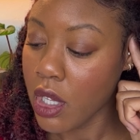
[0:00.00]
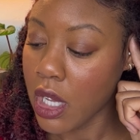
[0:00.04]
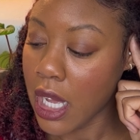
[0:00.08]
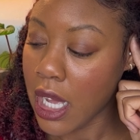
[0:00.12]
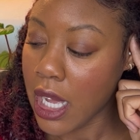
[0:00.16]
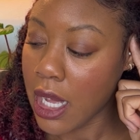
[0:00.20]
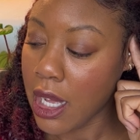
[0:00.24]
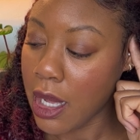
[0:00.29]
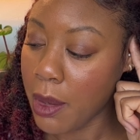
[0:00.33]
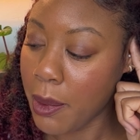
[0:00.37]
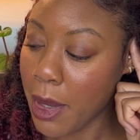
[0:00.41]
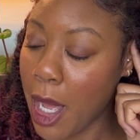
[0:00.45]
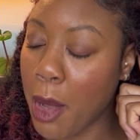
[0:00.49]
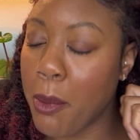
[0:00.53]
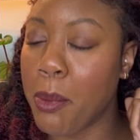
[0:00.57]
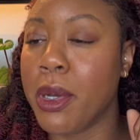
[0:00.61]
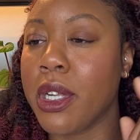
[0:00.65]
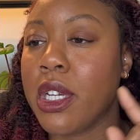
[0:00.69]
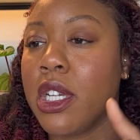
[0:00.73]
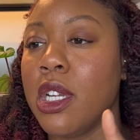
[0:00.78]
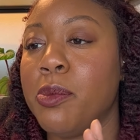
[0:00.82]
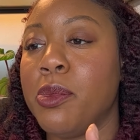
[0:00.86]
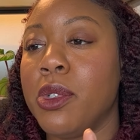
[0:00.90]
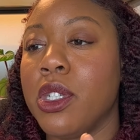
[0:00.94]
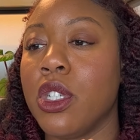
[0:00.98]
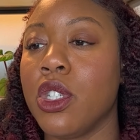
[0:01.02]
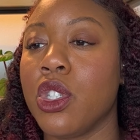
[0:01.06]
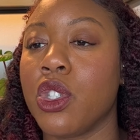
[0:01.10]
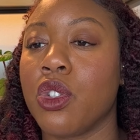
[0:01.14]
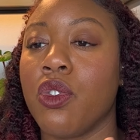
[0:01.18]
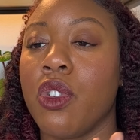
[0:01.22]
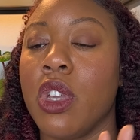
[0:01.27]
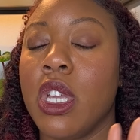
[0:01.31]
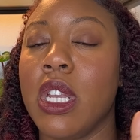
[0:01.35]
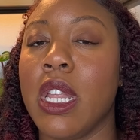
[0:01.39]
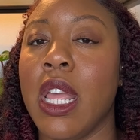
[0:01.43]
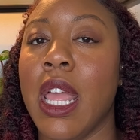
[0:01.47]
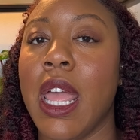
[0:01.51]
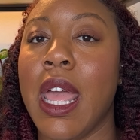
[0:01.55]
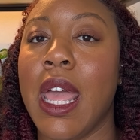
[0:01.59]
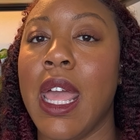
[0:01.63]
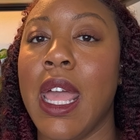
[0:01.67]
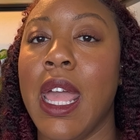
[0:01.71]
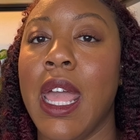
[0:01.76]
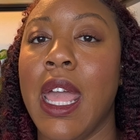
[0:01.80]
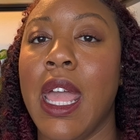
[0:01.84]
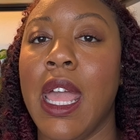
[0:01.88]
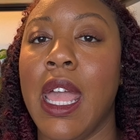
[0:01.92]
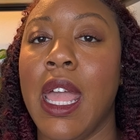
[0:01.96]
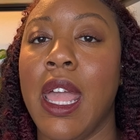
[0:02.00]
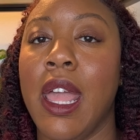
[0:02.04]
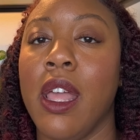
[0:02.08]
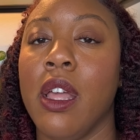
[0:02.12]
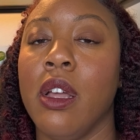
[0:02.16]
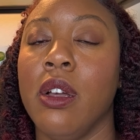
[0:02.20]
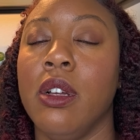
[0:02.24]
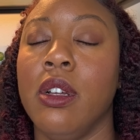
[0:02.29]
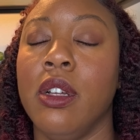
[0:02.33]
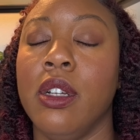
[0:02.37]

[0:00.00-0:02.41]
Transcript: I'll put it up on the screen, a